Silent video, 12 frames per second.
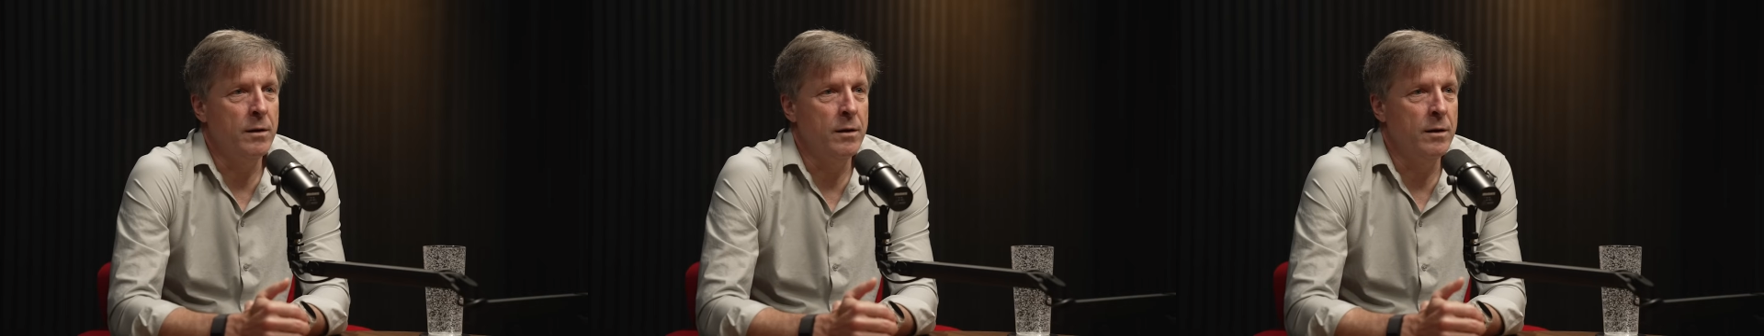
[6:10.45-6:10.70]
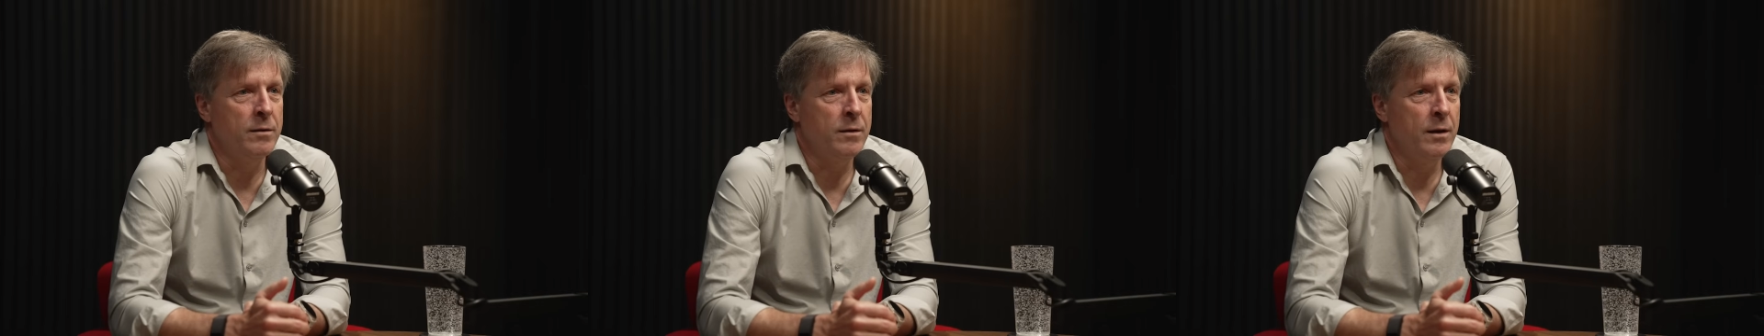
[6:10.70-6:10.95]

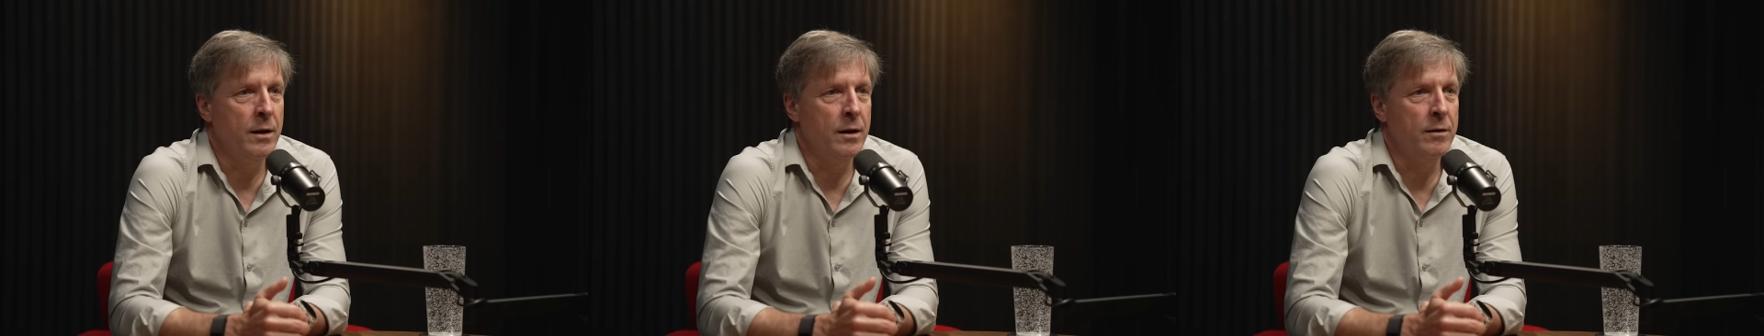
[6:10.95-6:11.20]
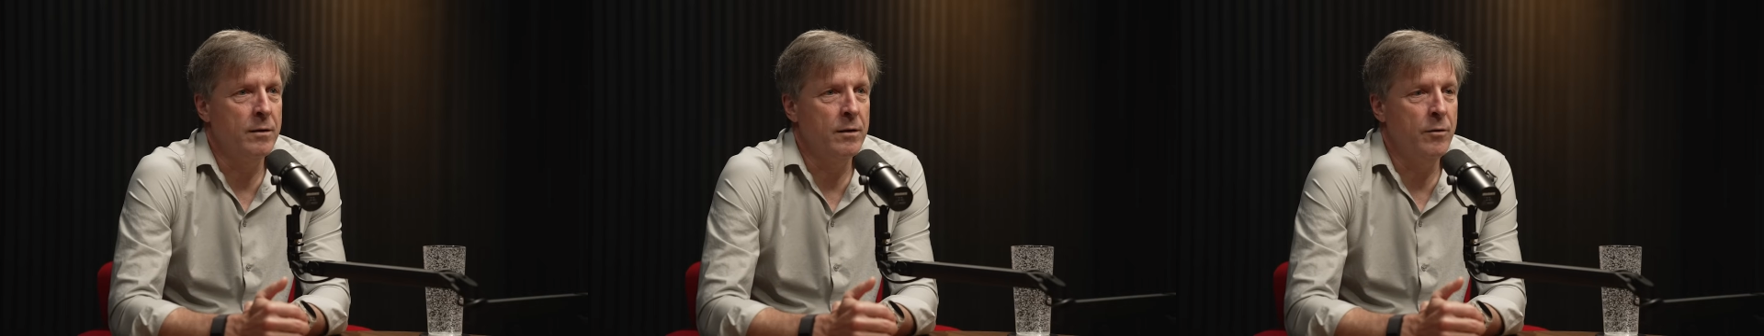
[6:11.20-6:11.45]
these
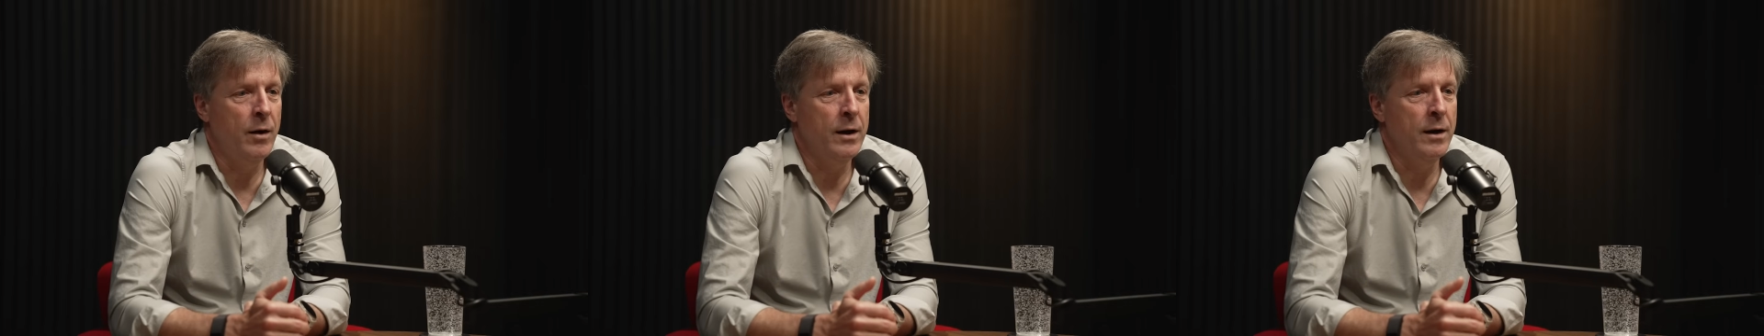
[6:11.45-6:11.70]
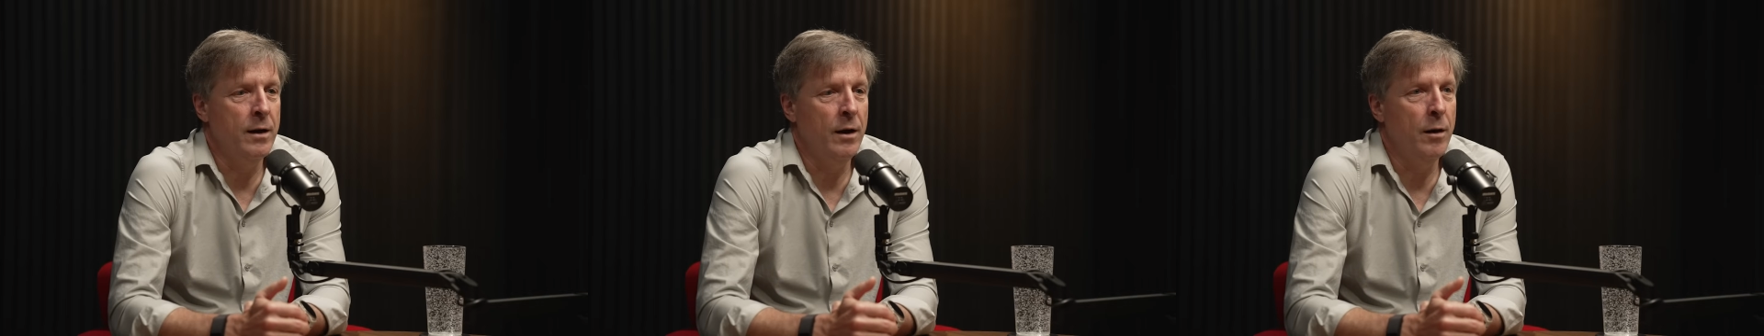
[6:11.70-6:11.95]
clinics and try
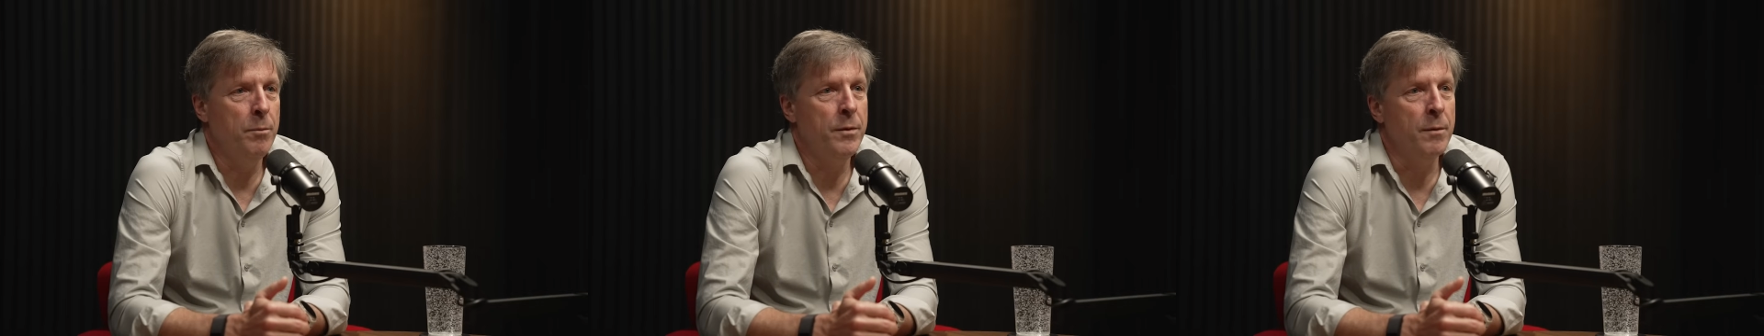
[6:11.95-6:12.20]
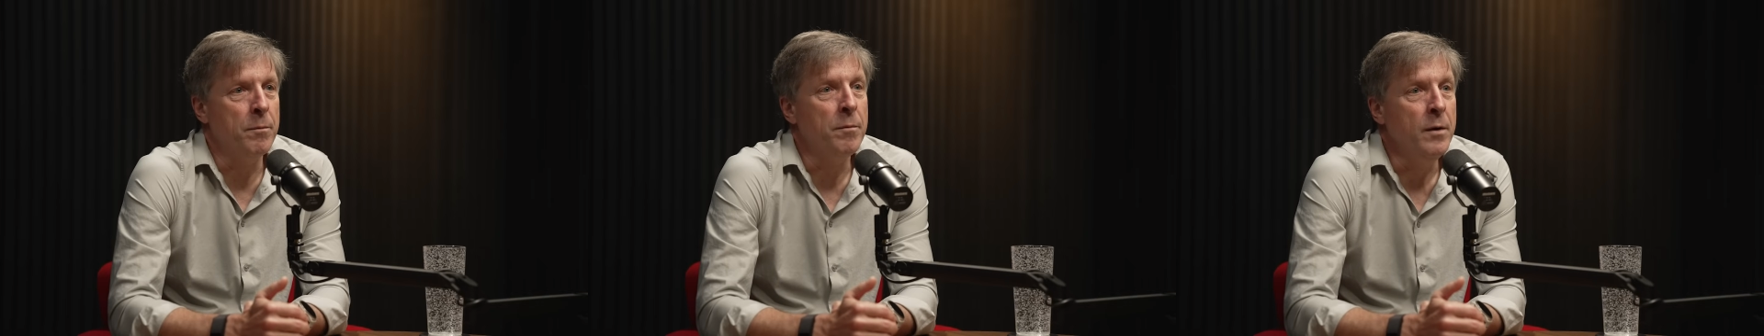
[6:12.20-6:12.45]
to help
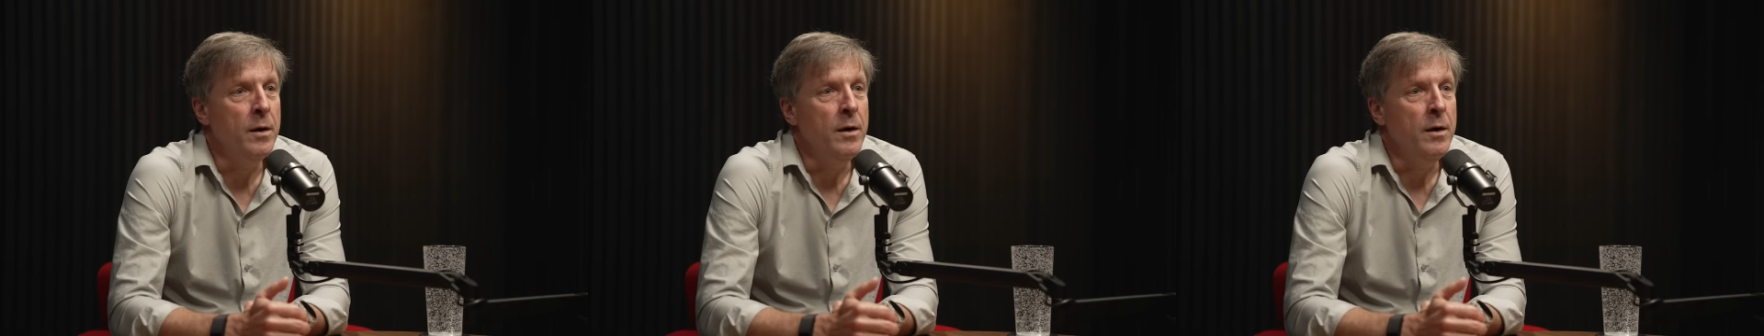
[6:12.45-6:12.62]
them